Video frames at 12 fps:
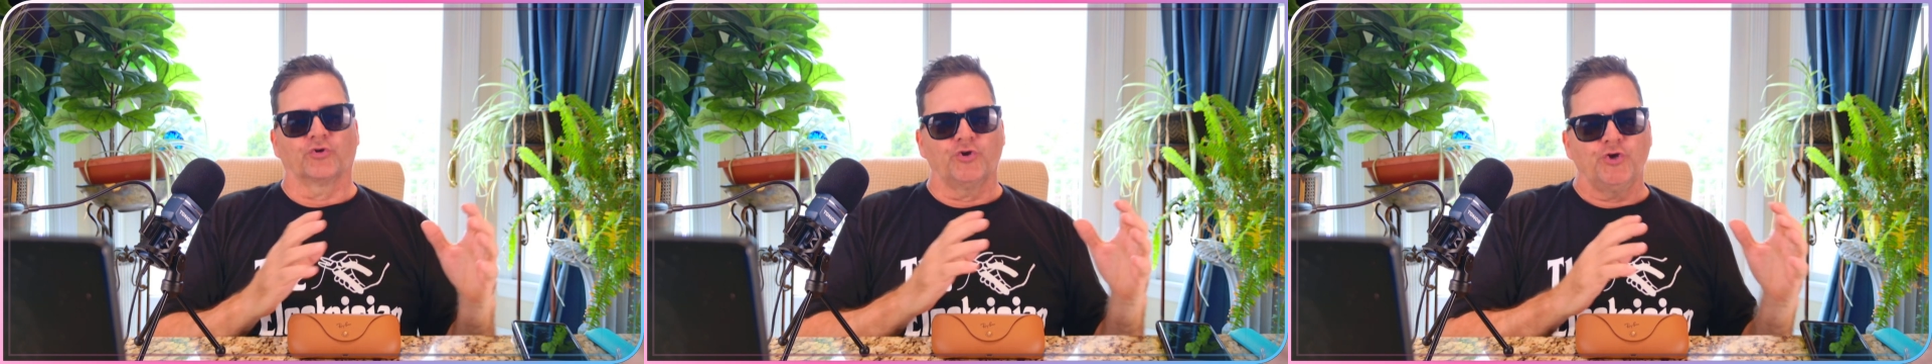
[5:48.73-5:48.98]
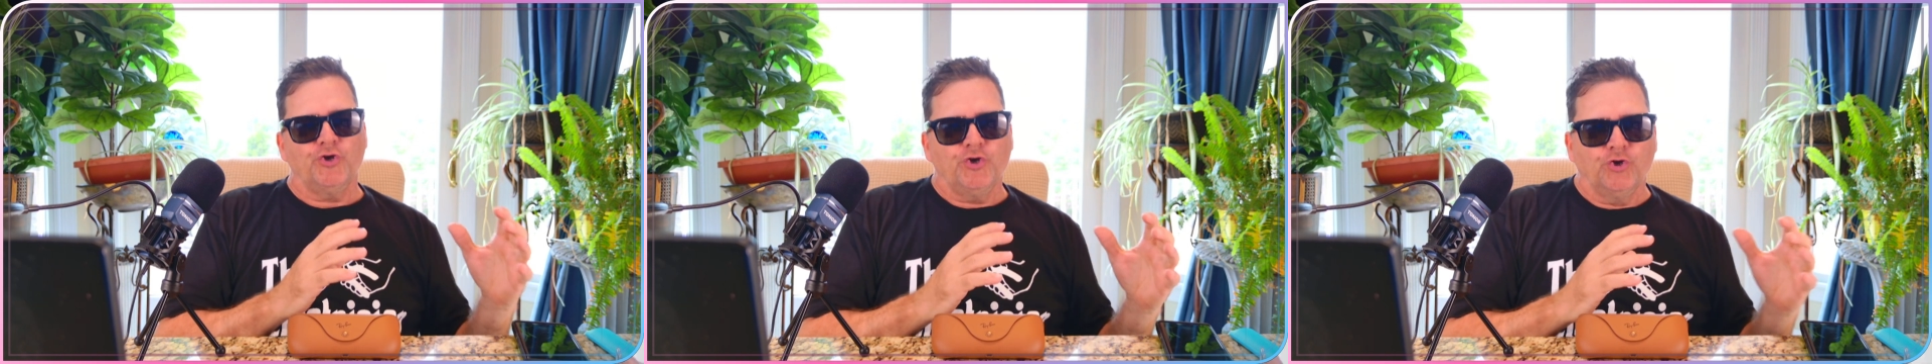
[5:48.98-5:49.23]

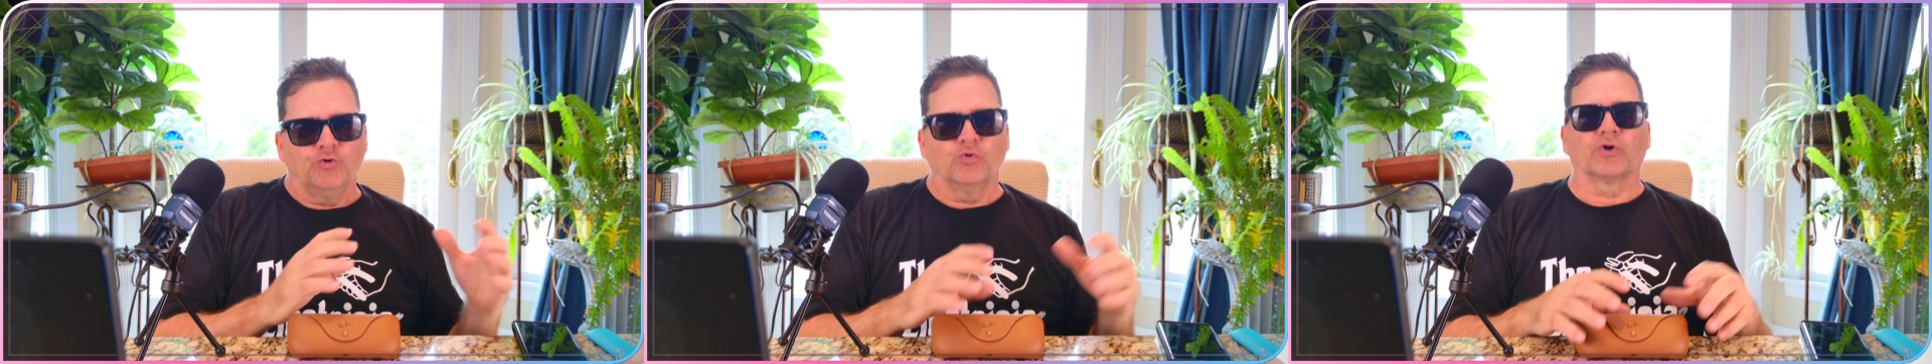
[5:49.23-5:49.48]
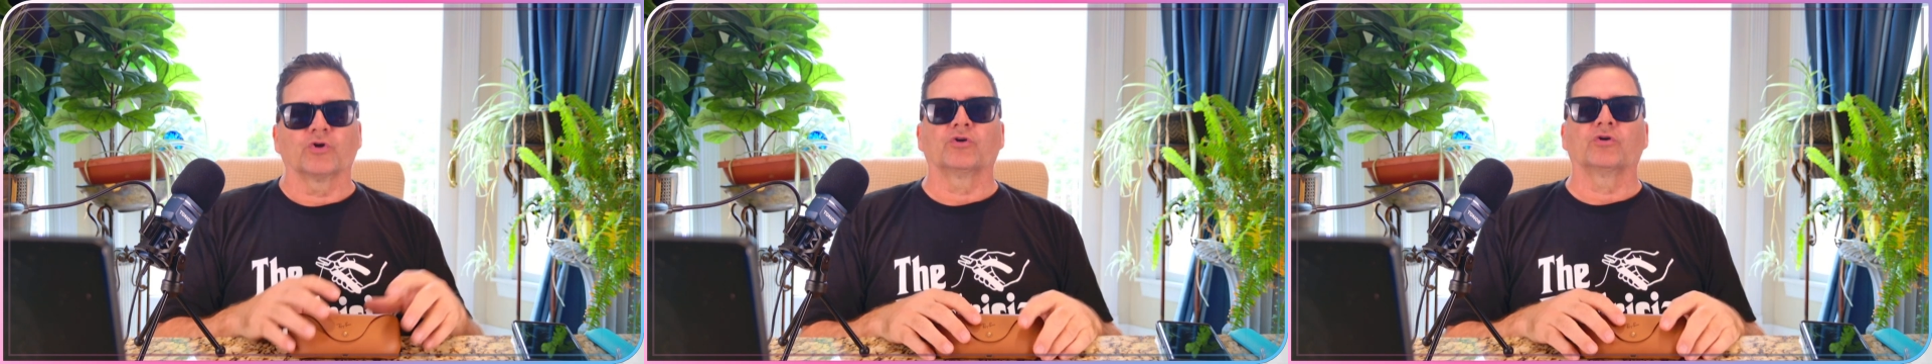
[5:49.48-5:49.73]

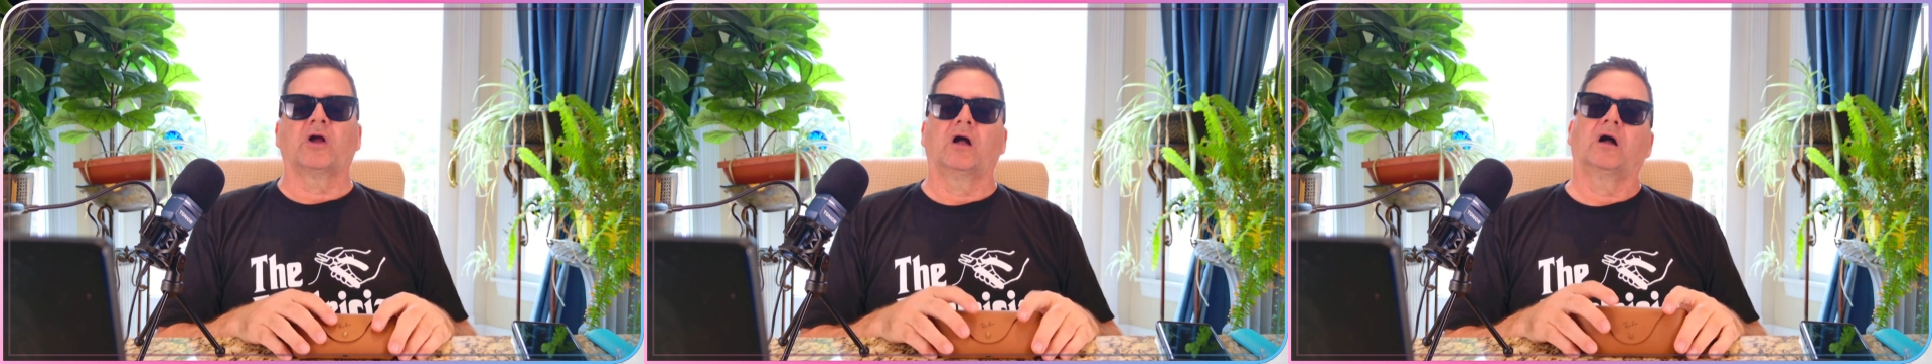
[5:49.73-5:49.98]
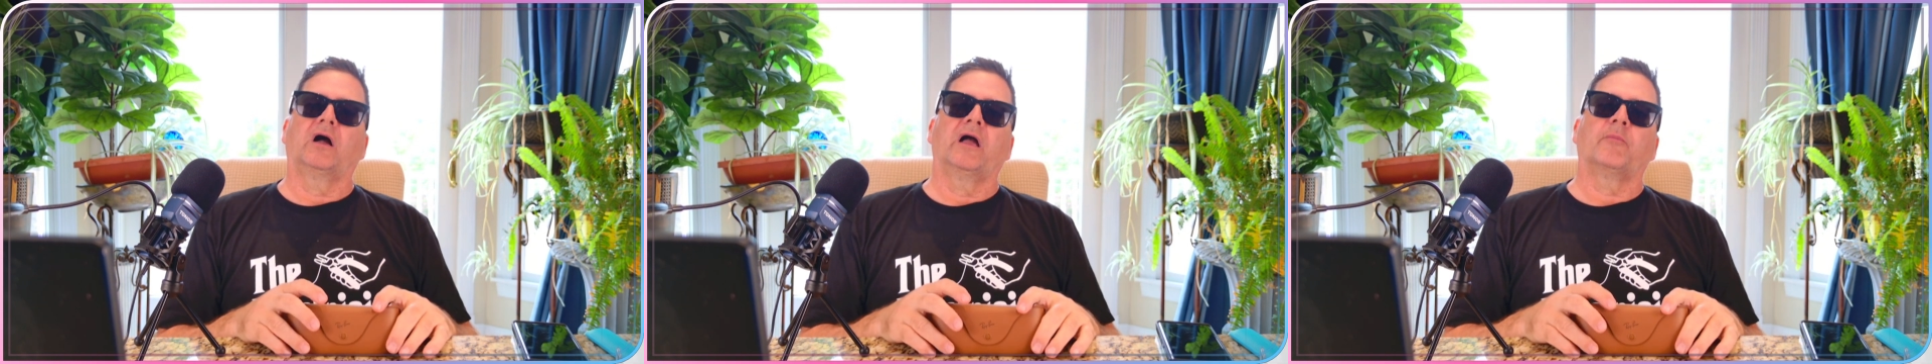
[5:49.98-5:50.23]
newer
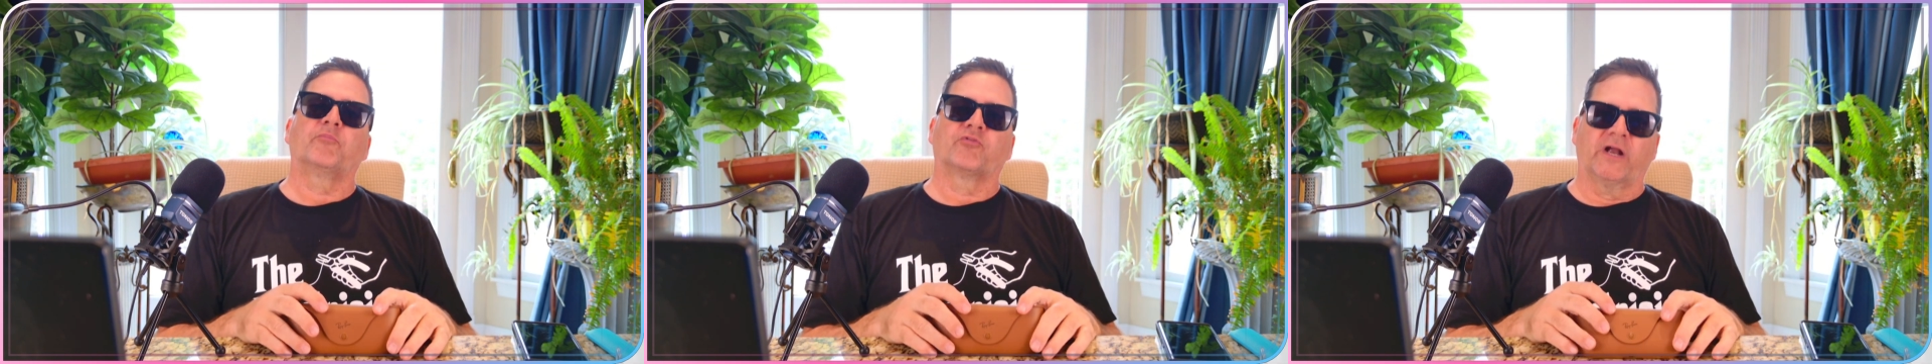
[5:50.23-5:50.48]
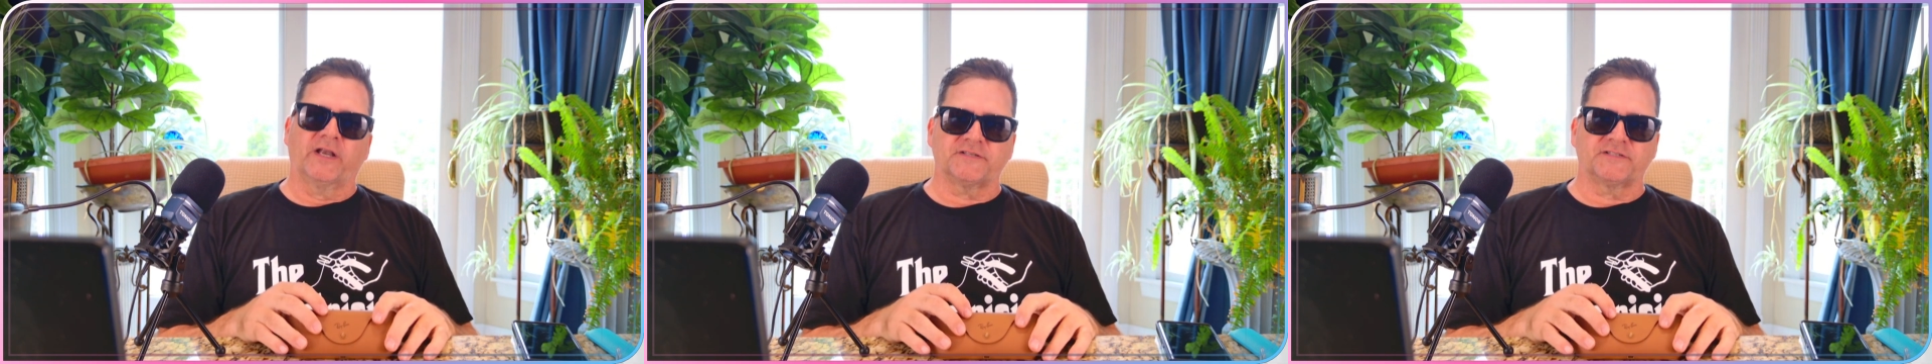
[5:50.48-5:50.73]

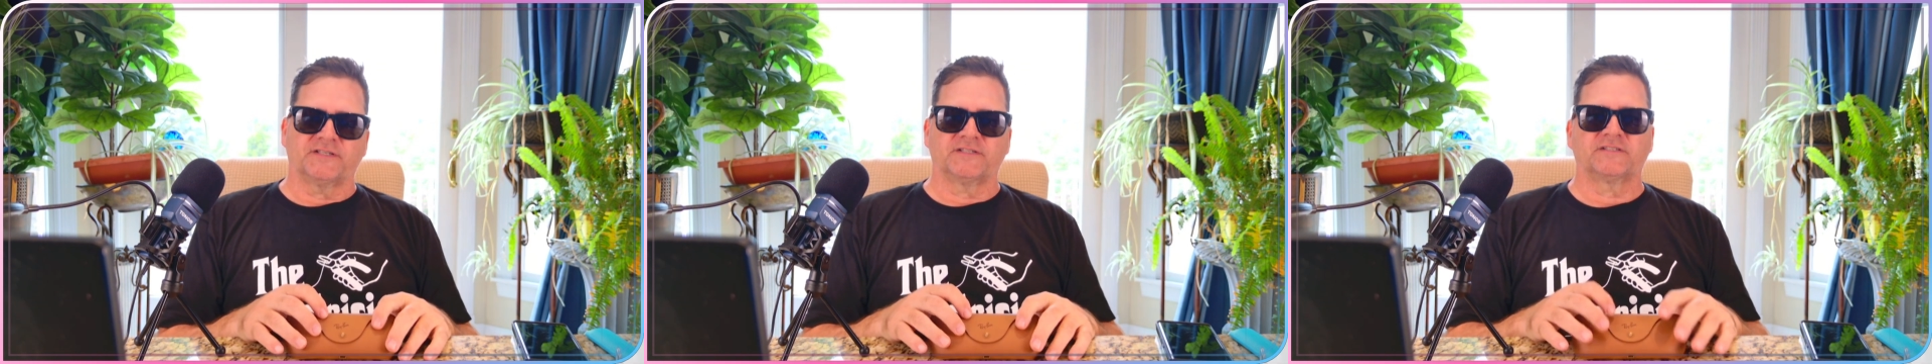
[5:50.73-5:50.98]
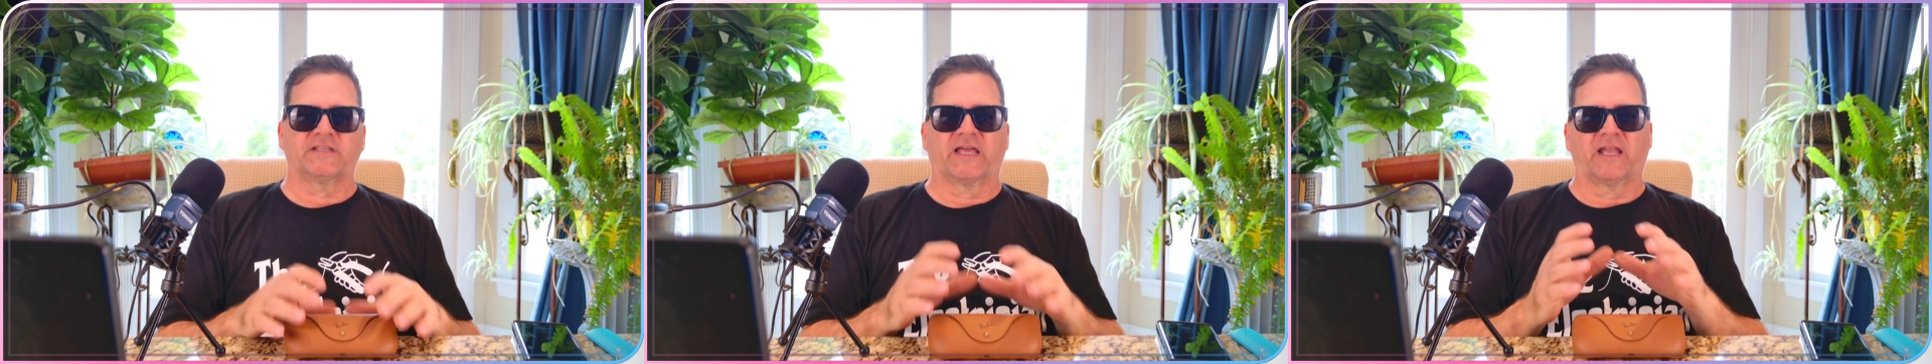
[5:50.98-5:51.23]

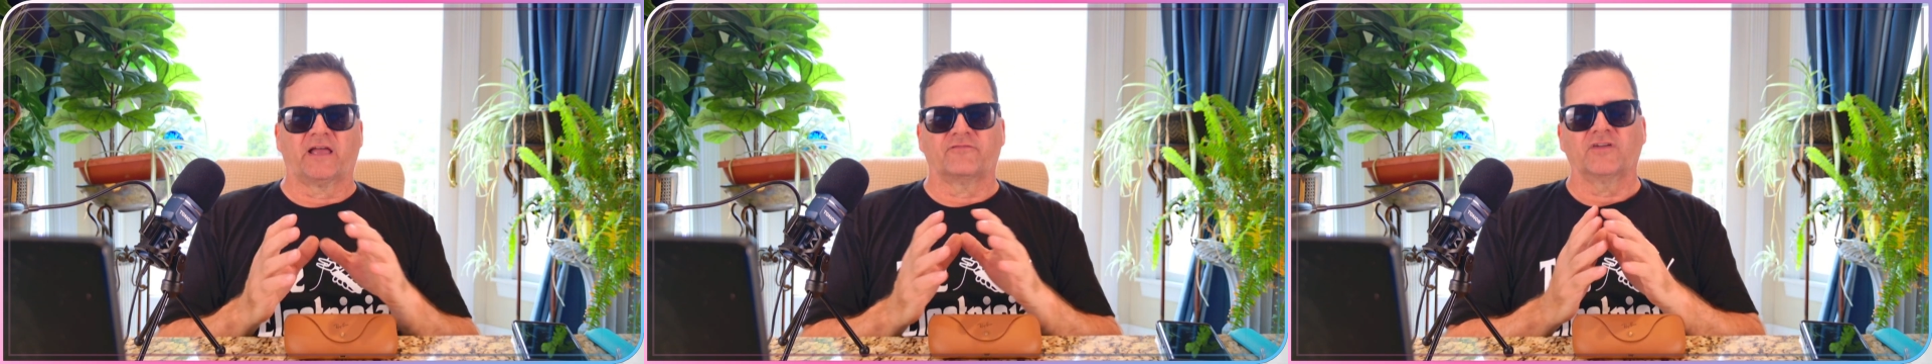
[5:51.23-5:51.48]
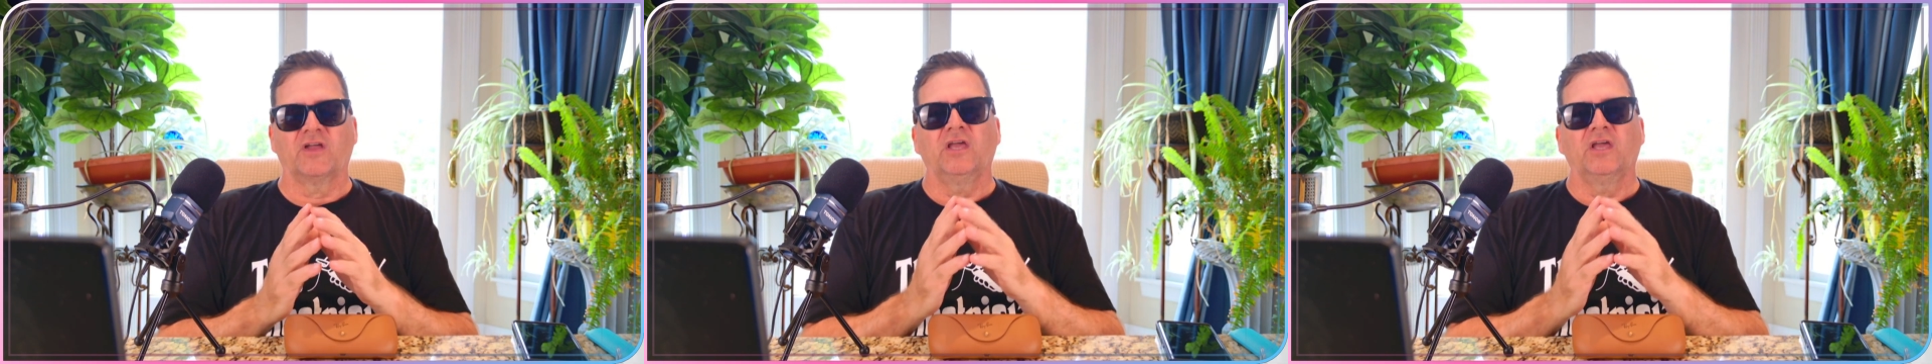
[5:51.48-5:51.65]
apprentices that have,